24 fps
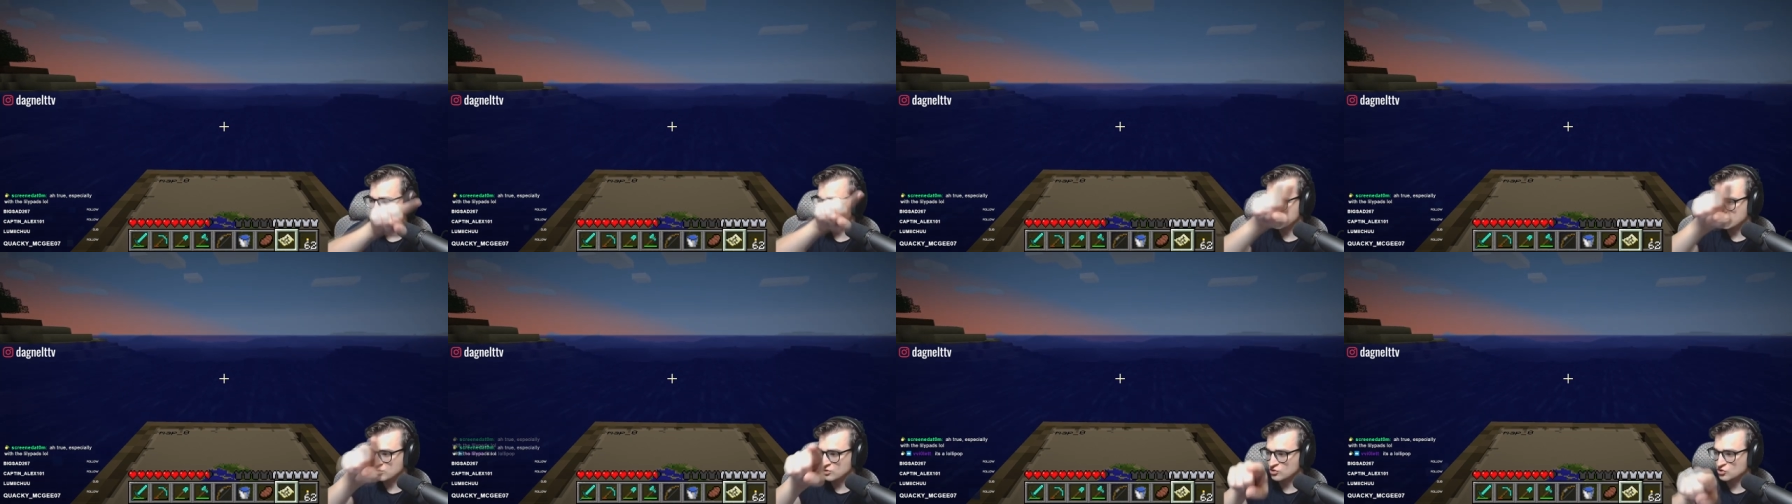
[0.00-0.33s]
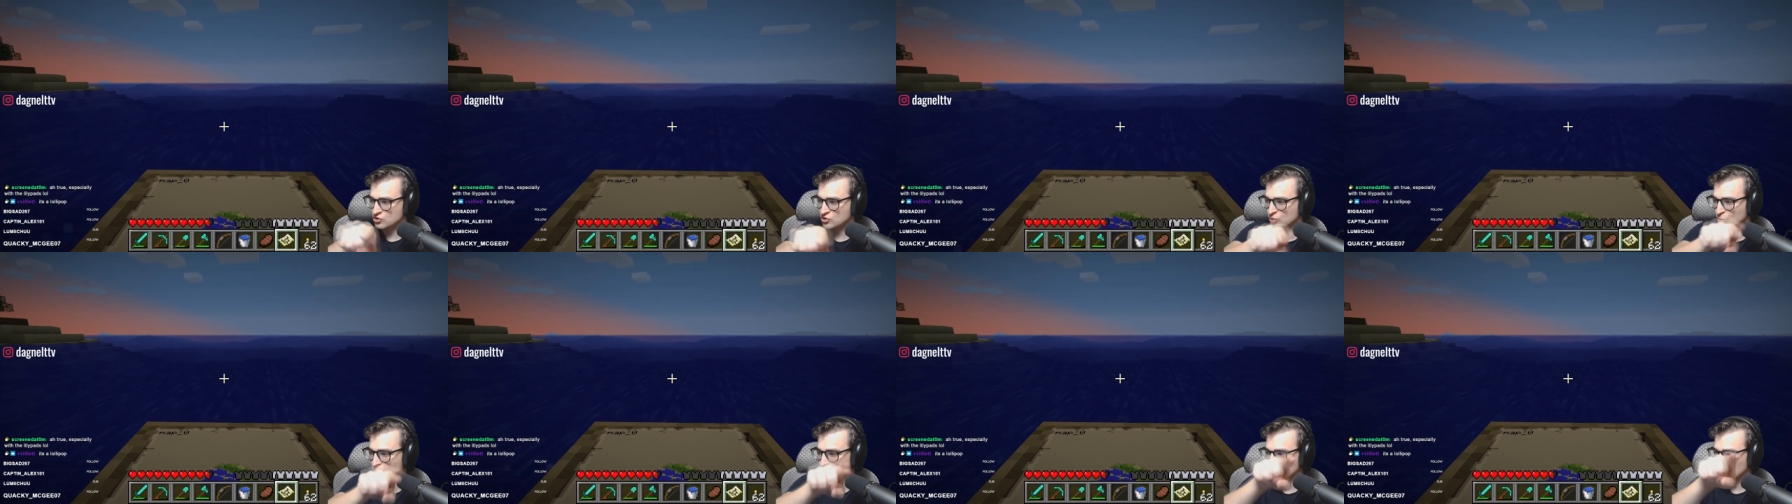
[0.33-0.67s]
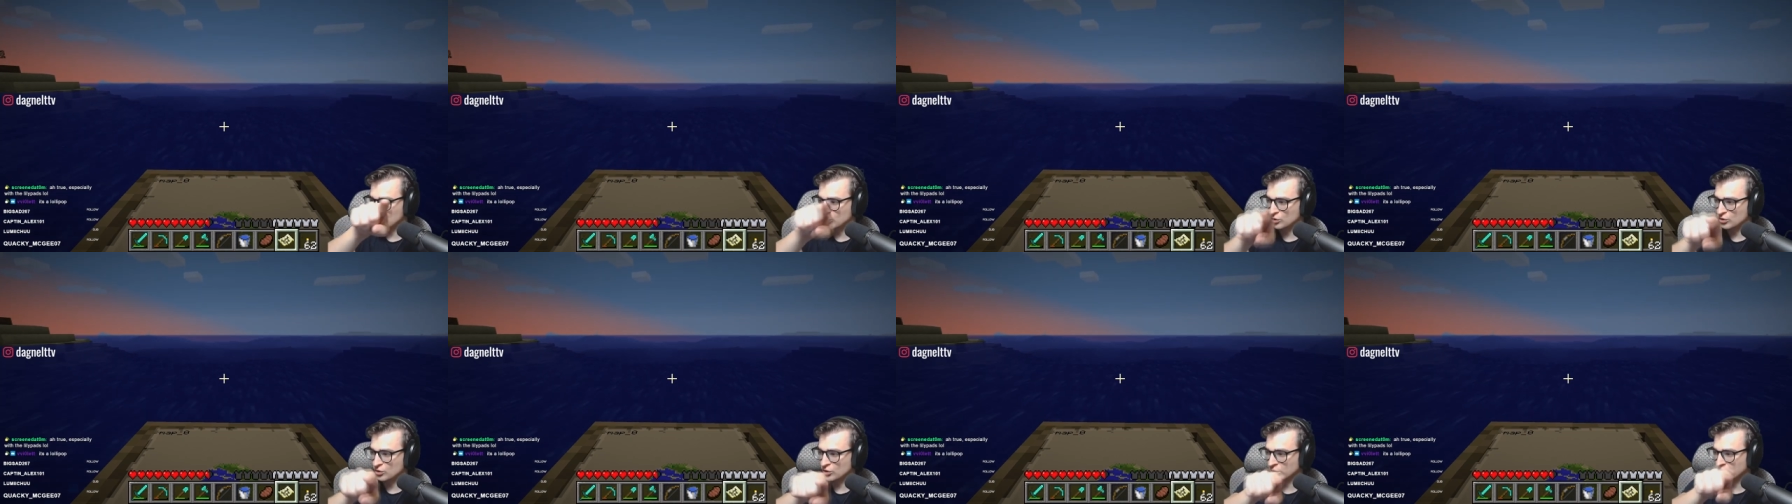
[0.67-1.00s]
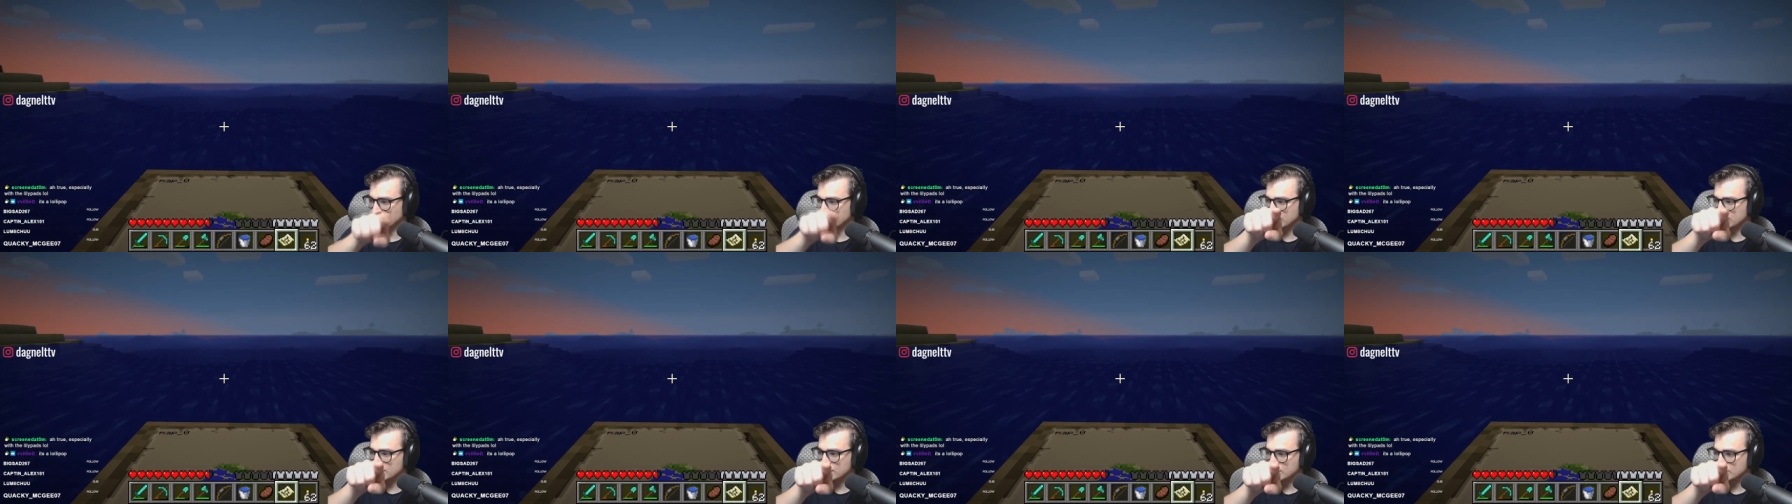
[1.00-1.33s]
then you swirl
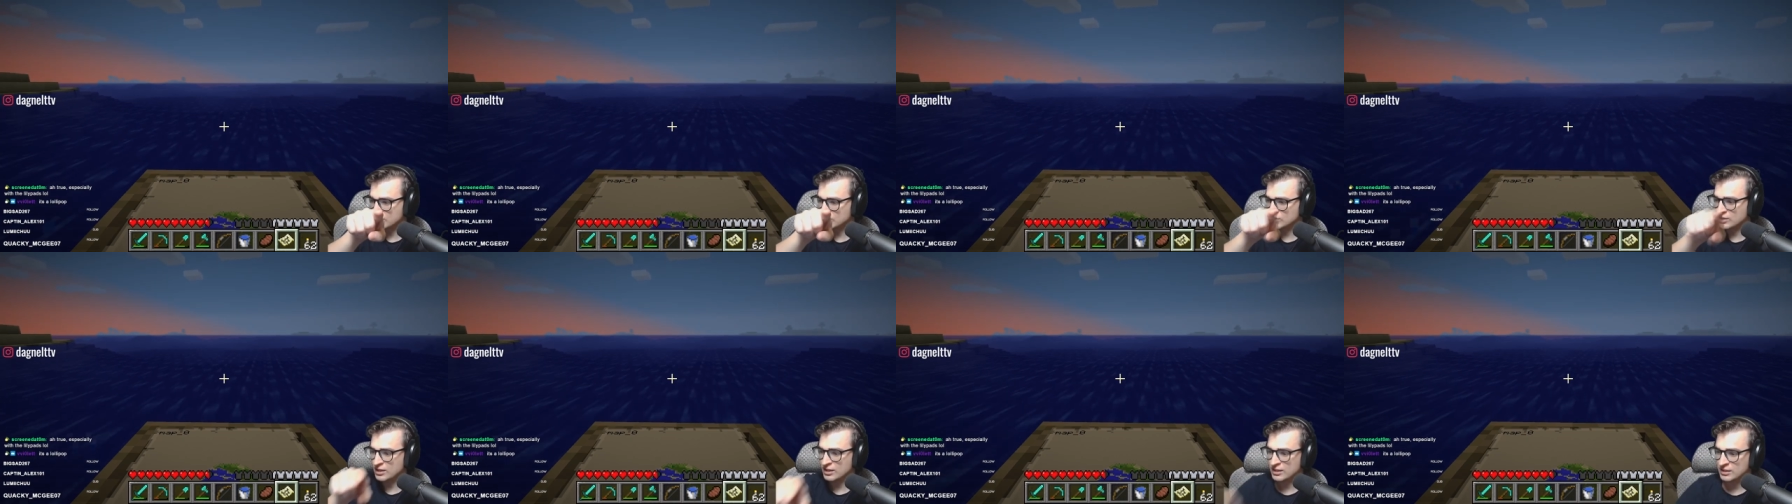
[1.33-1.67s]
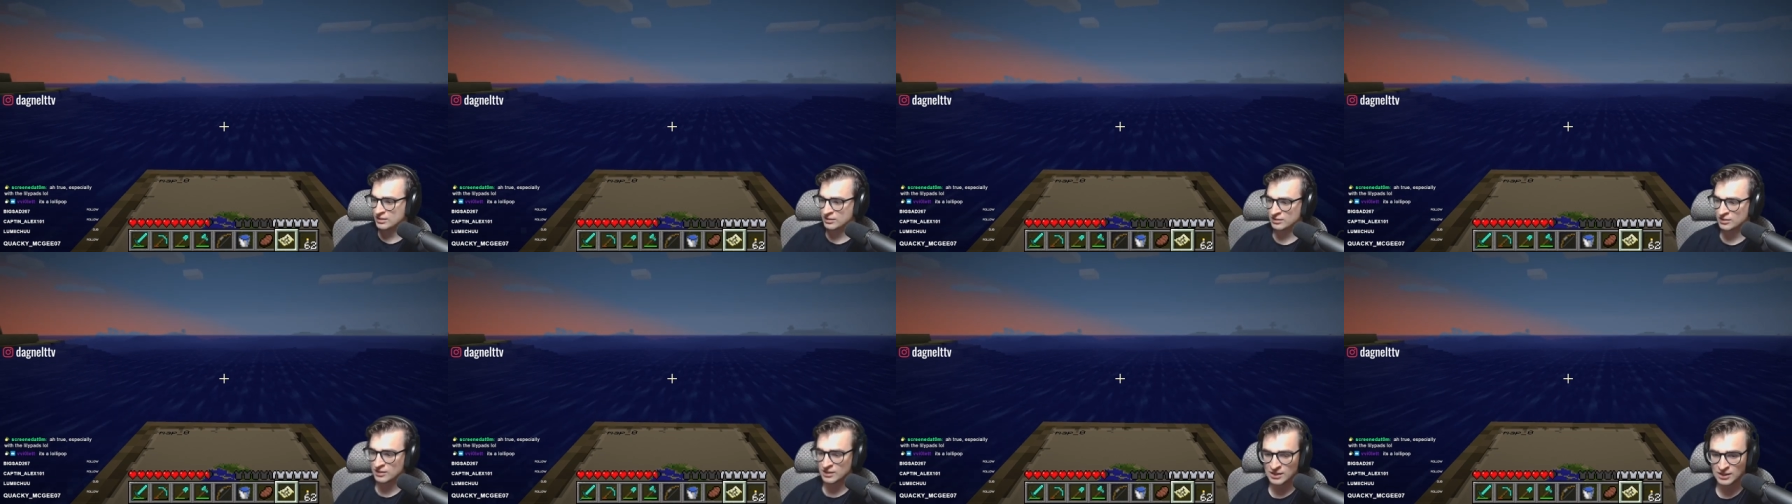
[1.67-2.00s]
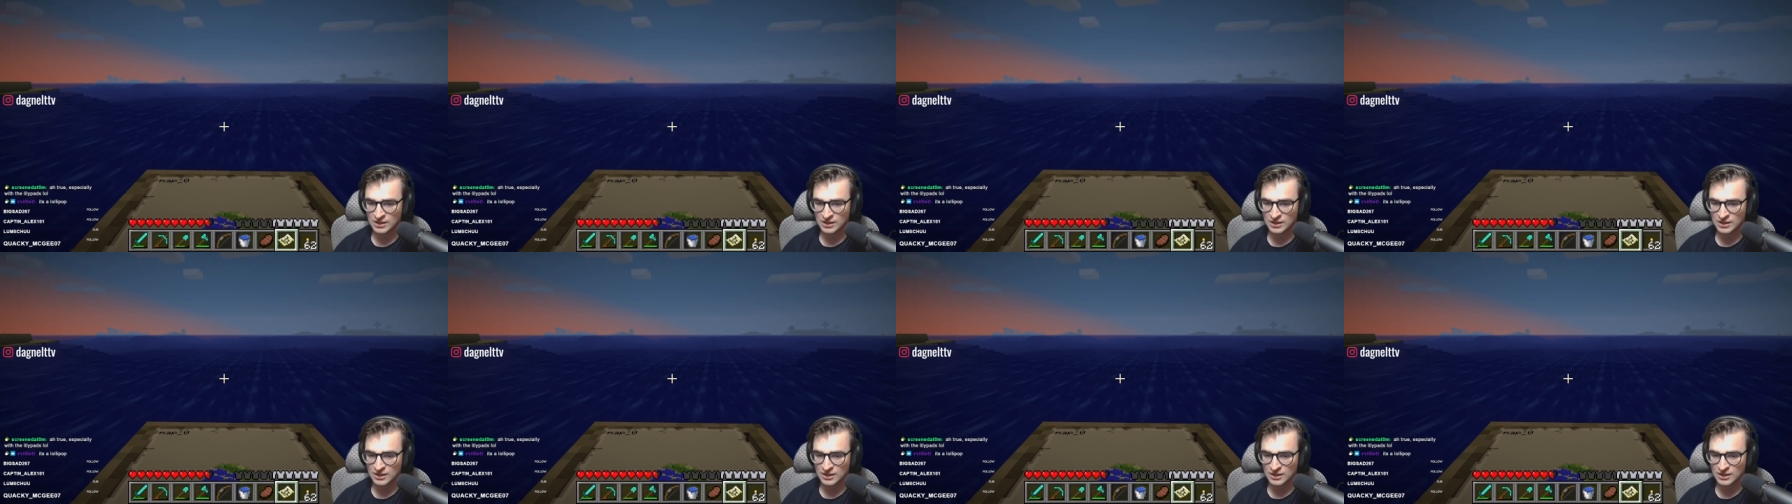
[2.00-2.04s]
it inside.